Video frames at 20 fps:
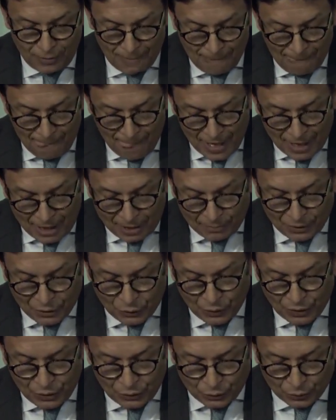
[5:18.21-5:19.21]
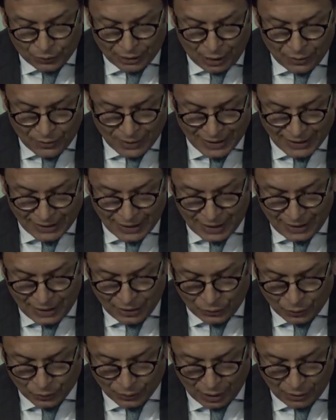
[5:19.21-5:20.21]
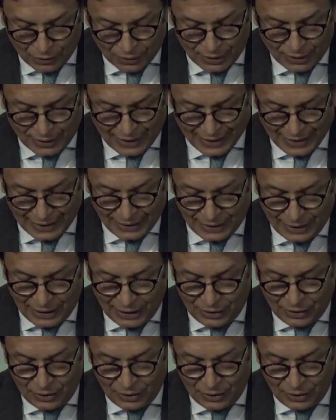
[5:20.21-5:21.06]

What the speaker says: between 2010 and 2018